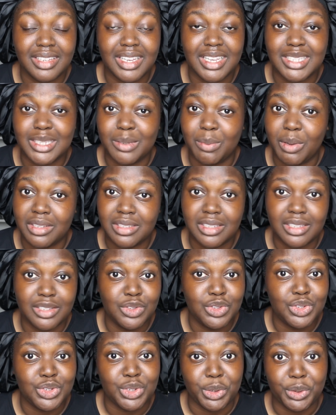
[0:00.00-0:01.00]
is about to
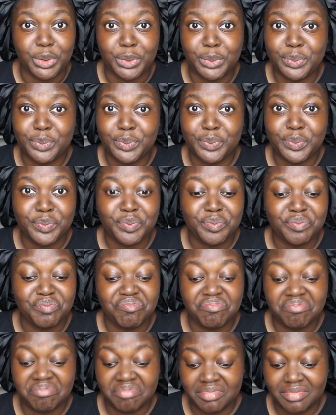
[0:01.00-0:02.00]
ensue.
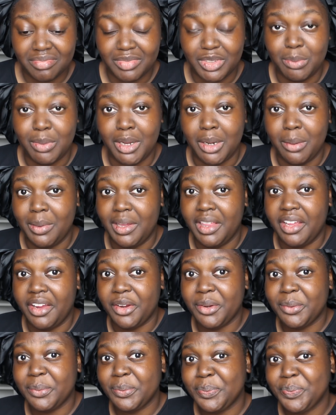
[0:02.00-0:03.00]
You better be
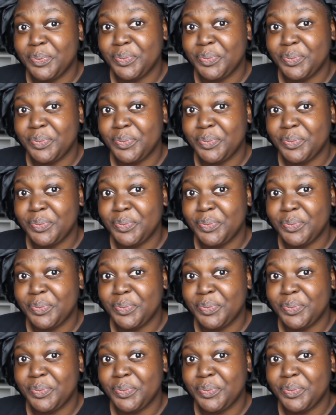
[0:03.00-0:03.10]
there.